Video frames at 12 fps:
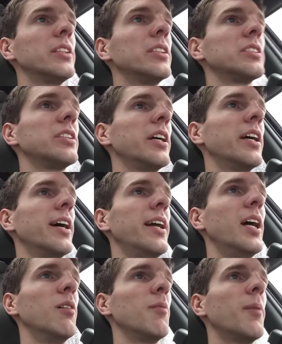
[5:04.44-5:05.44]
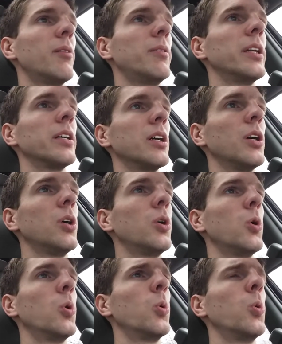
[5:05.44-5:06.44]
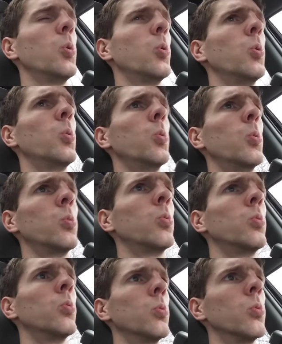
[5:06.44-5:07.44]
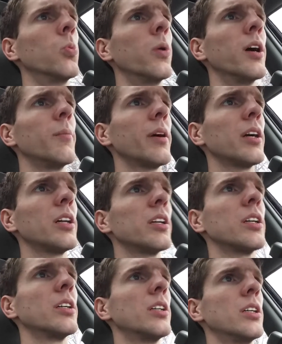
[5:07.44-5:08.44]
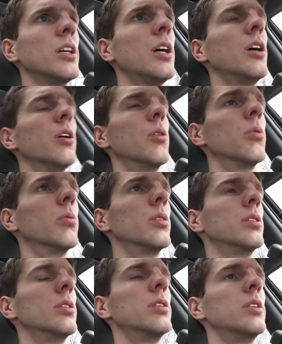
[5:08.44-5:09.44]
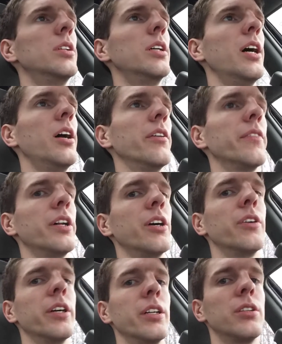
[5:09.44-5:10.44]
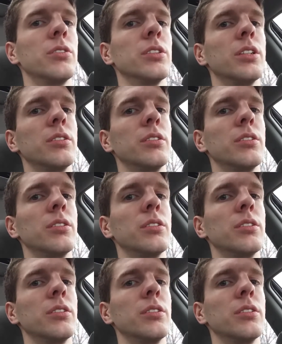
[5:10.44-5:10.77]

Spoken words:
this, and I'm about ready to go. Where am I gonna go? I don't even know yet. Hold